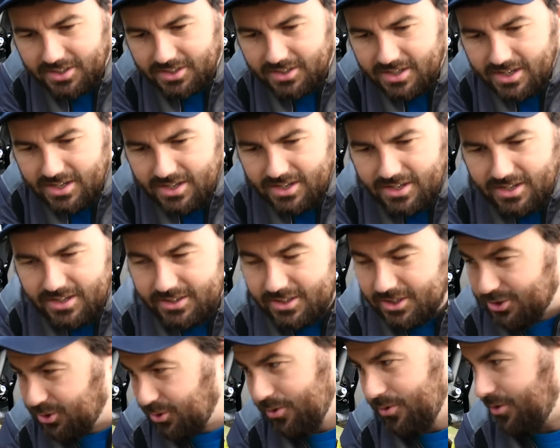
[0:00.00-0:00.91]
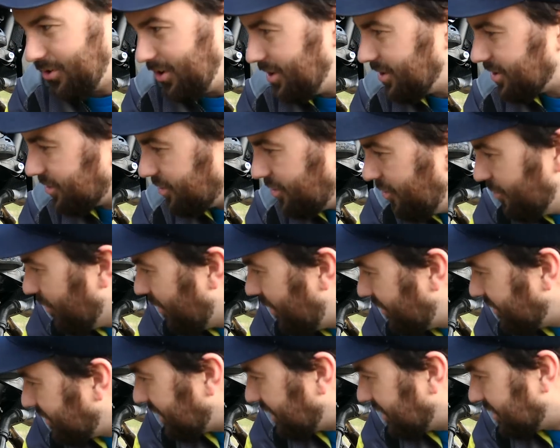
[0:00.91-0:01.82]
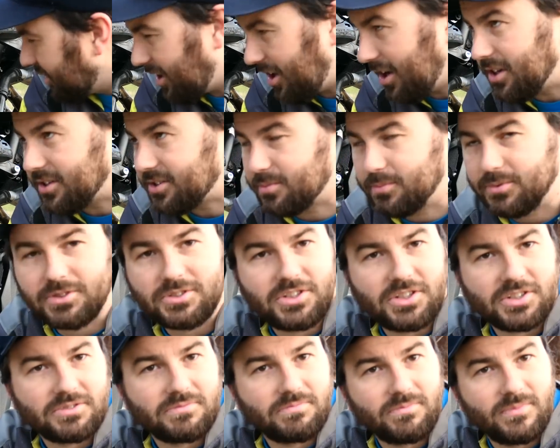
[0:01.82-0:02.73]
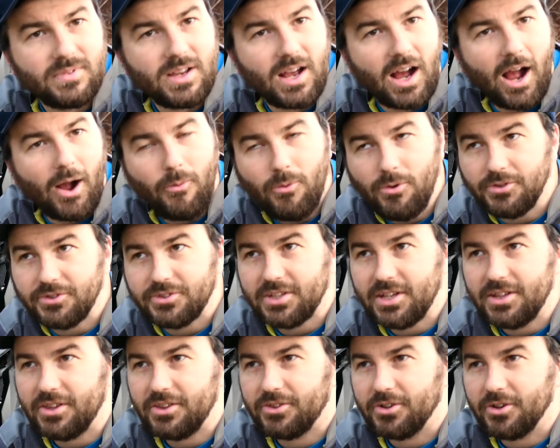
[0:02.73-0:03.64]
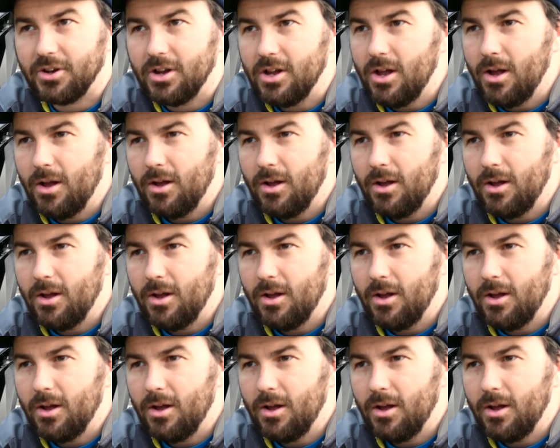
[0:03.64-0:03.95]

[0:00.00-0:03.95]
And the truth is, TwoBros exhaust was just, I won't say that they're